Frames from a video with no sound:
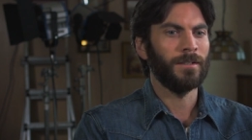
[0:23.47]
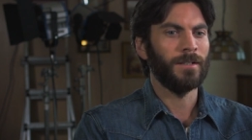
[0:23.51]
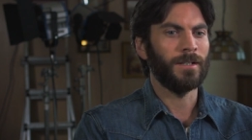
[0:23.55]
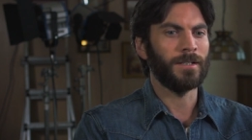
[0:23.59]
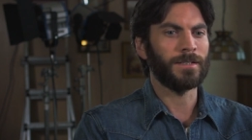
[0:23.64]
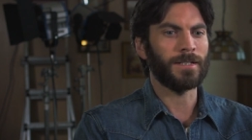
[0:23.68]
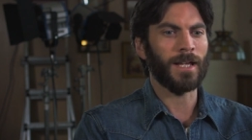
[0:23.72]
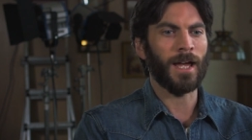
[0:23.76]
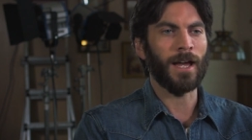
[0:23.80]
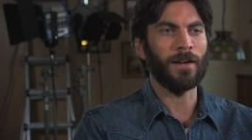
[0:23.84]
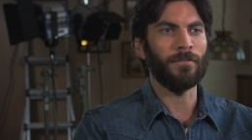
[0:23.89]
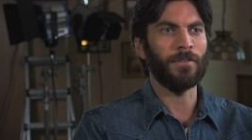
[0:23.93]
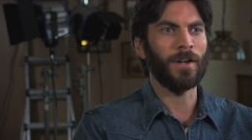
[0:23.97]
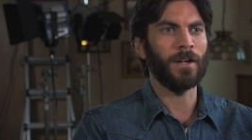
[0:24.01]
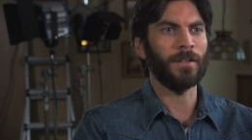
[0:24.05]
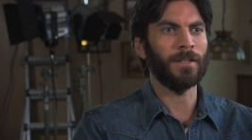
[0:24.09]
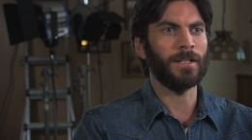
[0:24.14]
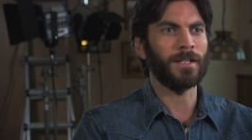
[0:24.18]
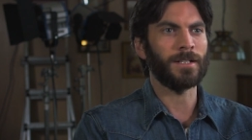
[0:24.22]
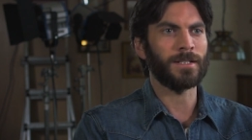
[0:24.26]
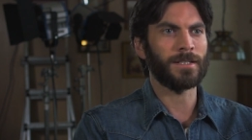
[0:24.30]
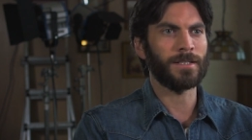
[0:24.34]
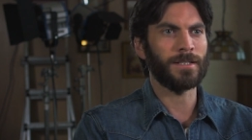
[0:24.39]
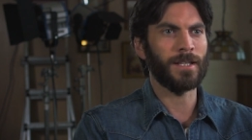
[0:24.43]
And to have
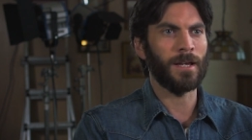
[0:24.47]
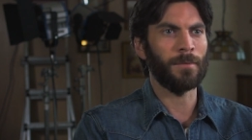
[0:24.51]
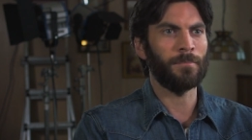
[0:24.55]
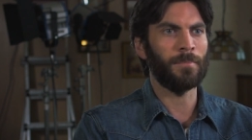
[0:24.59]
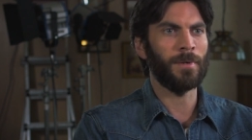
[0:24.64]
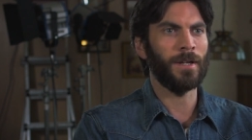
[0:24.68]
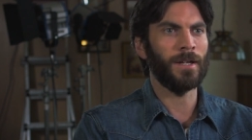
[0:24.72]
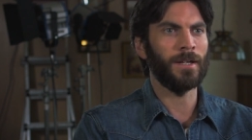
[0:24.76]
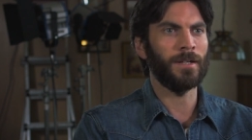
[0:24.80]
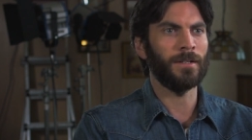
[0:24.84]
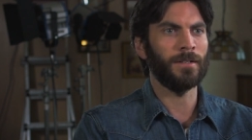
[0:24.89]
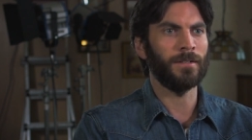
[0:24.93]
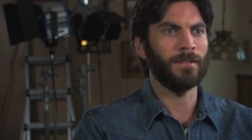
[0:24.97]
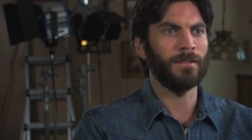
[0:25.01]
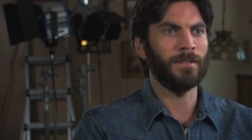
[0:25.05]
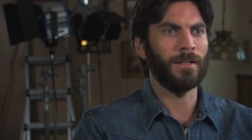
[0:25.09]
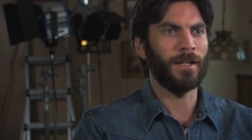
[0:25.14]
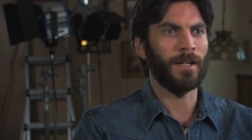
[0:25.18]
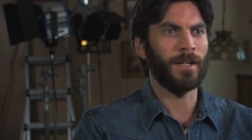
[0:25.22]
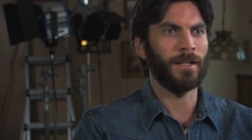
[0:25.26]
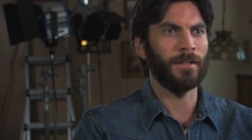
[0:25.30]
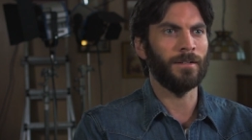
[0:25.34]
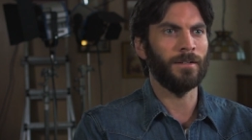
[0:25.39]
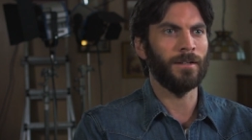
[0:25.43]
Elliot step in
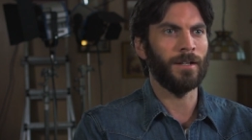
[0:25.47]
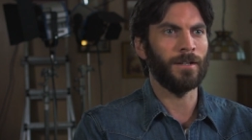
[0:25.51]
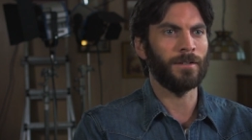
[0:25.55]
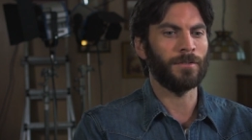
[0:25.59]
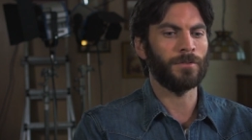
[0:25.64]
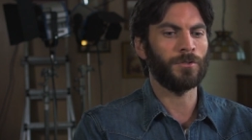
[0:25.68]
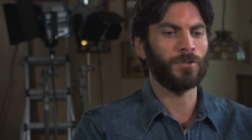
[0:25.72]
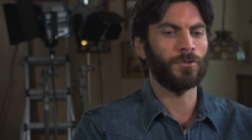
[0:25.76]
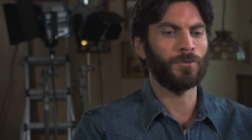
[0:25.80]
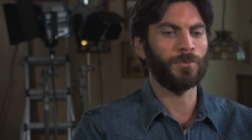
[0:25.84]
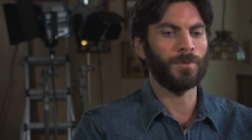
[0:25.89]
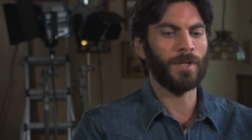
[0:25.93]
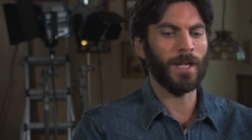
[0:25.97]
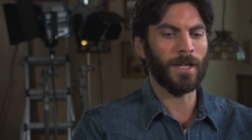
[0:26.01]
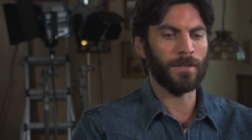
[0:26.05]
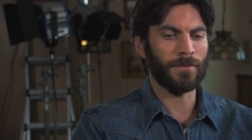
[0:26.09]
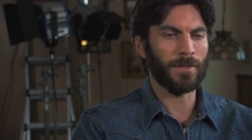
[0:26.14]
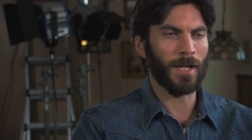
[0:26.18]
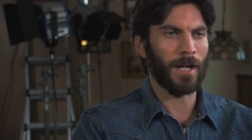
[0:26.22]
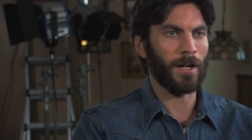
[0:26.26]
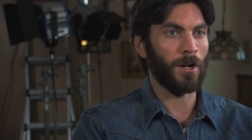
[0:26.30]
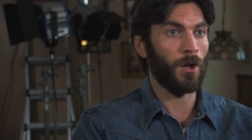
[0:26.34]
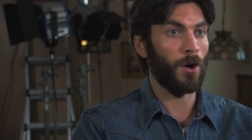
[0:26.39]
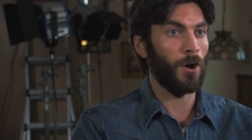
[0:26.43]
and, and create
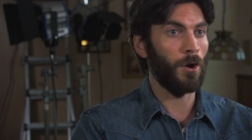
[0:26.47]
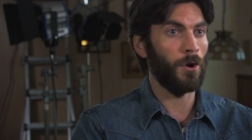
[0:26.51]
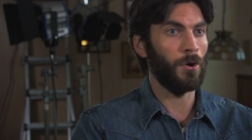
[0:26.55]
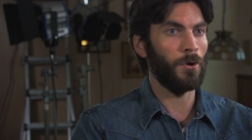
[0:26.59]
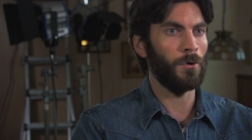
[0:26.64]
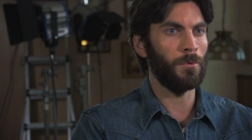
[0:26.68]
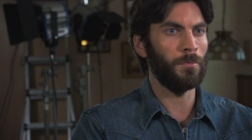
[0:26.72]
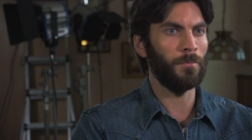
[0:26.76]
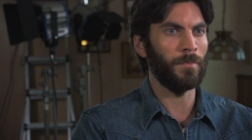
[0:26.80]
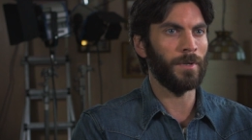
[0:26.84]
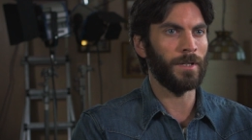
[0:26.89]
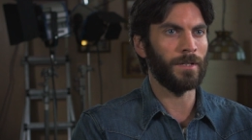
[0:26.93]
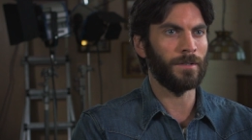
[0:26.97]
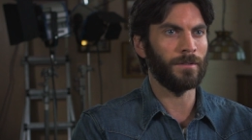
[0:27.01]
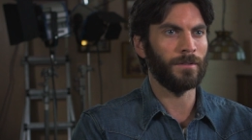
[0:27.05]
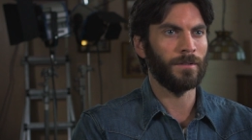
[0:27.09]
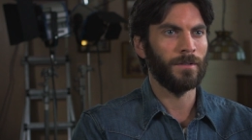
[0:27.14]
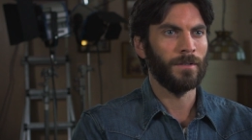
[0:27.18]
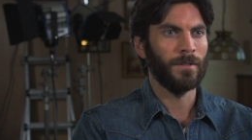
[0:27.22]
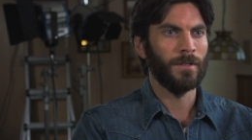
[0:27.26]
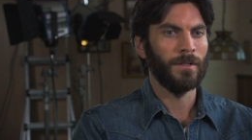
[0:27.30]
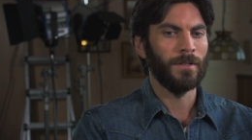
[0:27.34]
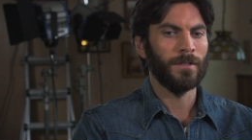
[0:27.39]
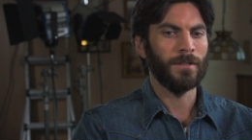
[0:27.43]
that home and
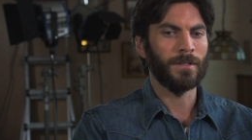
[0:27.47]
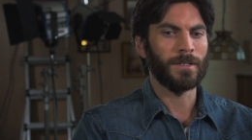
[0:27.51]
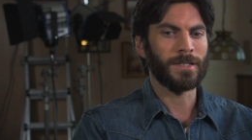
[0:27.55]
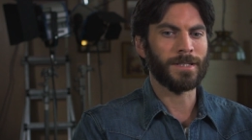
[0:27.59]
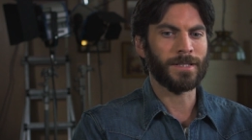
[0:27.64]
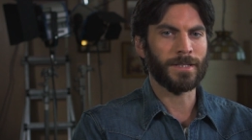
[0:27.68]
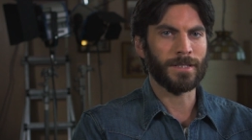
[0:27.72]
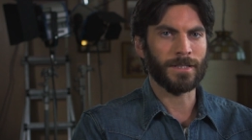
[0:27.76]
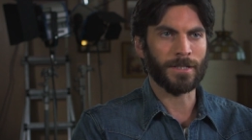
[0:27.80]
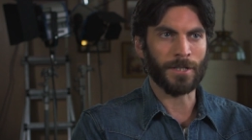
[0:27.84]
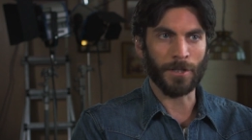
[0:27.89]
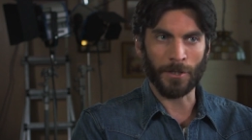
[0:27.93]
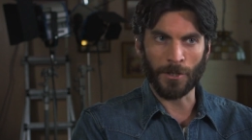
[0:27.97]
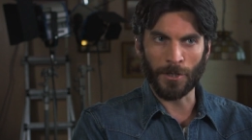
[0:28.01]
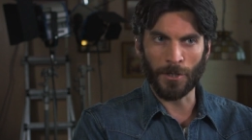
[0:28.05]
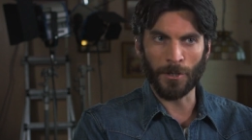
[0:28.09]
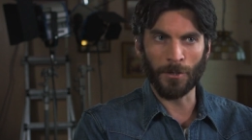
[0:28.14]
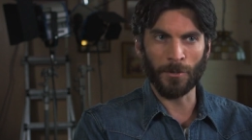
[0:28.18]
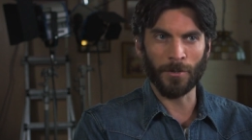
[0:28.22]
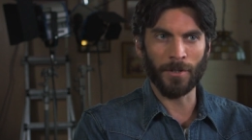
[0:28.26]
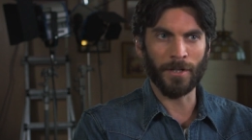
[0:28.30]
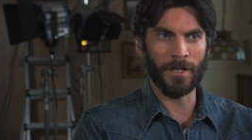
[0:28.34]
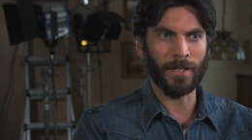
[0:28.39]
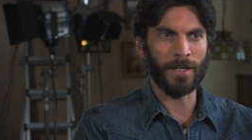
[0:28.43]

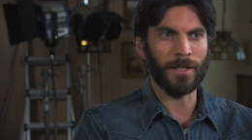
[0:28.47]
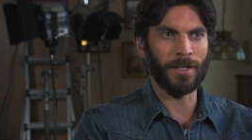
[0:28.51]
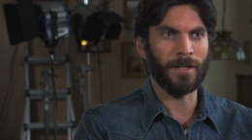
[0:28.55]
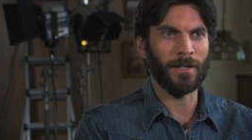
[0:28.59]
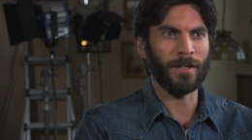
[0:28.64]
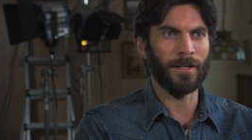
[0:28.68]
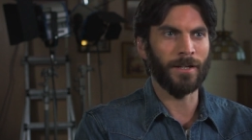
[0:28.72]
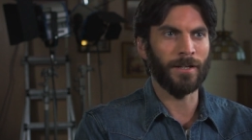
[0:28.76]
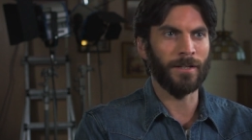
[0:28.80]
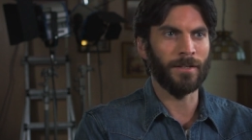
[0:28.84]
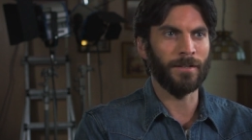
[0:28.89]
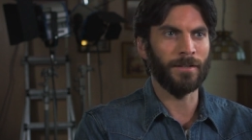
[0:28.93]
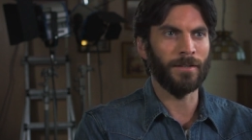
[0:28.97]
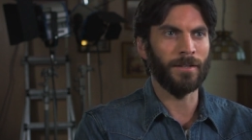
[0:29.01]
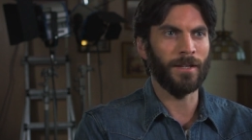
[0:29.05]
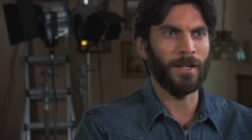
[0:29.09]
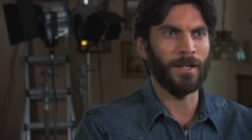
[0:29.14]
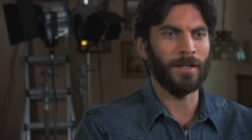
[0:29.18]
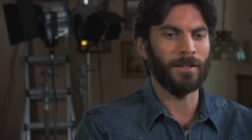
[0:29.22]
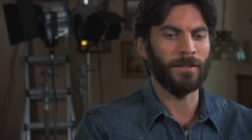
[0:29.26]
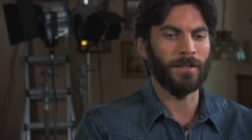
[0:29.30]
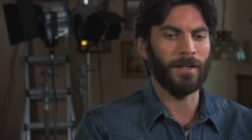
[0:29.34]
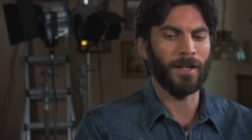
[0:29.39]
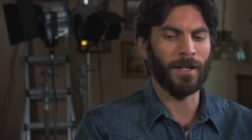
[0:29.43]
security and,
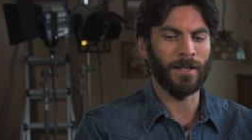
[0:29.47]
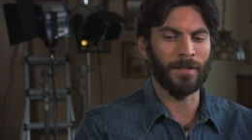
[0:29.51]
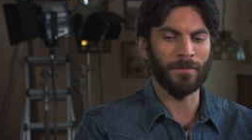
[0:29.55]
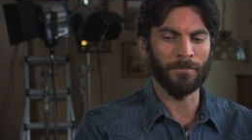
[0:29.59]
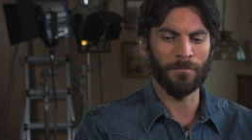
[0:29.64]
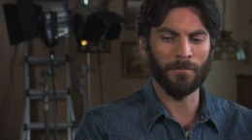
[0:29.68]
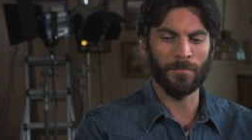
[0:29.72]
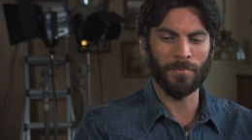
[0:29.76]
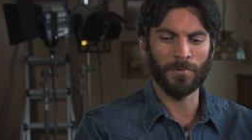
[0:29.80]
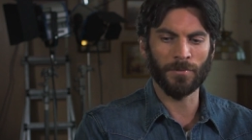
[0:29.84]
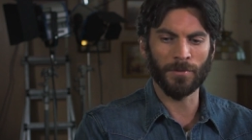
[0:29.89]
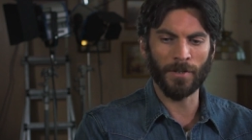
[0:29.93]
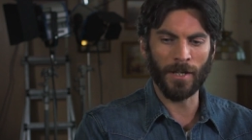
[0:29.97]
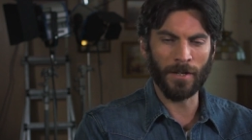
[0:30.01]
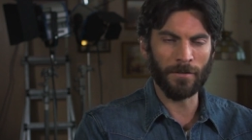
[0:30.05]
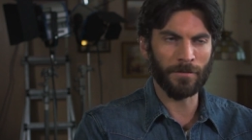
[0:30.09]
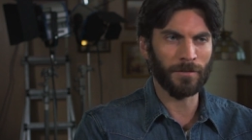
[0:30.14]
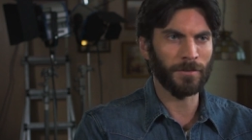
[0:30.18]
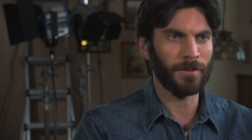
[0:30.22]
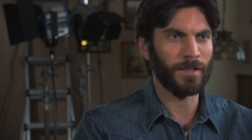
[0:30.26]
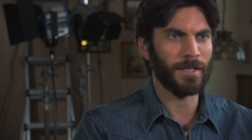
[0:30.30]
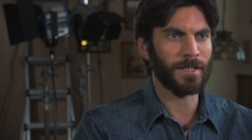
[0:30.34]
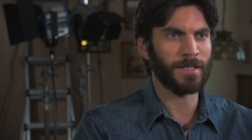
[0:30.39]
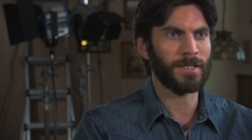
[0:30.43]
and, and
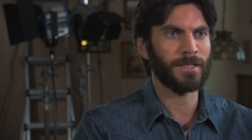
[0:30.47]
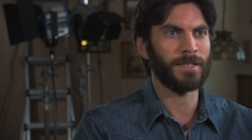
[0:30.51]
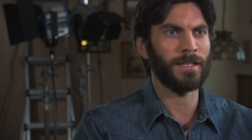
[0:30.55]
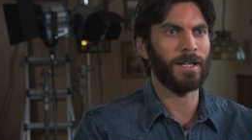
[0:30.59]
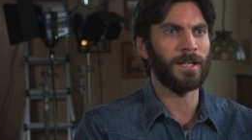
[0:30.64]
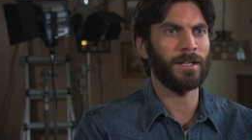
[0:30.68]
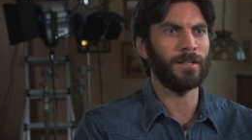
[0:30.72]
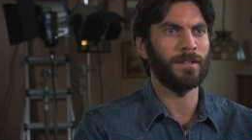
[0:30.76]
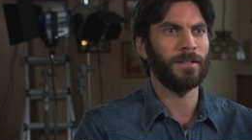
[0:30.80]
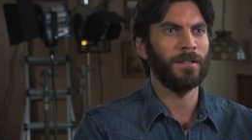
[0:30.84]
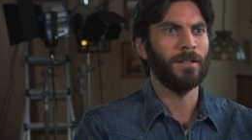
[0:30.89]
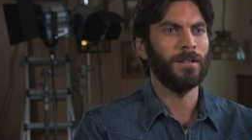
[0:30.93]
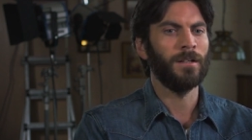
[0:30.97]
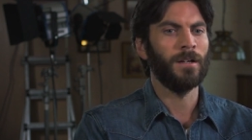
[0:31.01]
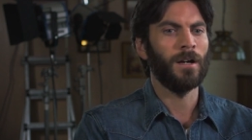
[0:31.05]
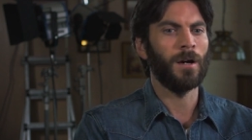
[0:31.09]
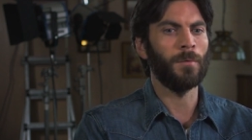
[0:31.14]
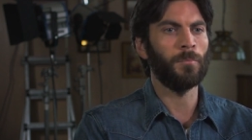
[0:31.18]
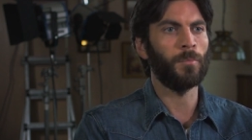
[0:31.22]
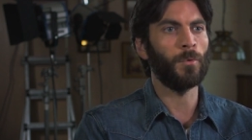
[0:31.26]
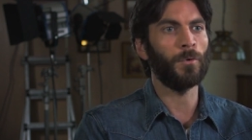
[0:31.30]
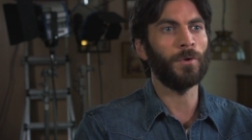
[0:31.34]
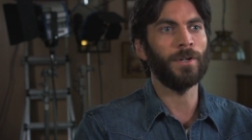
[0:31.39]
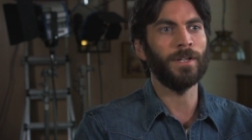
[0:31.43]
playfulness that a
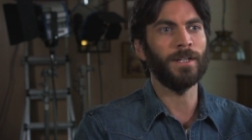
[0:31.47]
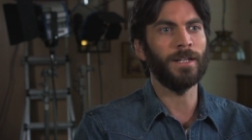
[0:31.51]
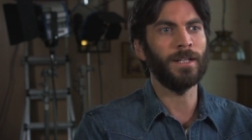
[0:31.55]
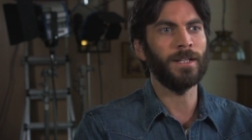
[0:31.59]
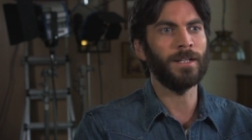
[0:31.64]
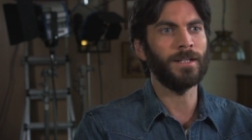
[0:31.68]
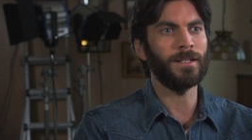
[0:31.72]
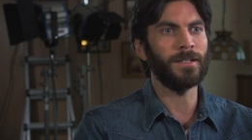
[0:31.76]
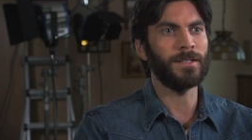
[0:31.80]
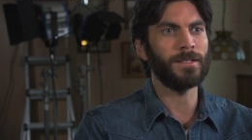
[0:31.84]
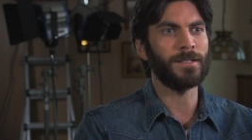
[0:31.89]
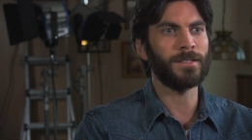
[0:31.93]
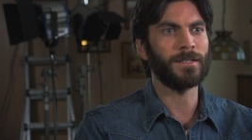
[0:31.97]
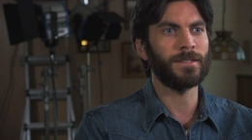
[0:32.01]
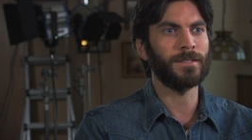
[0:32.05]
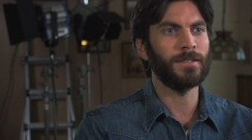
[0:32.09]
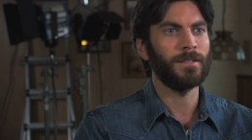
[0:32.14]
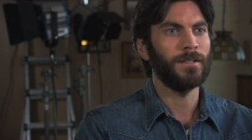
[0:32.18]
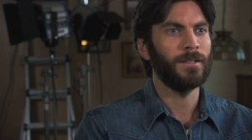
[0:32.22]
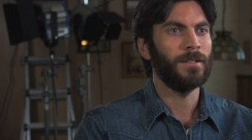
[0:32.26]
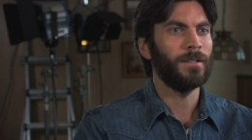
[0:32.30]
boy needs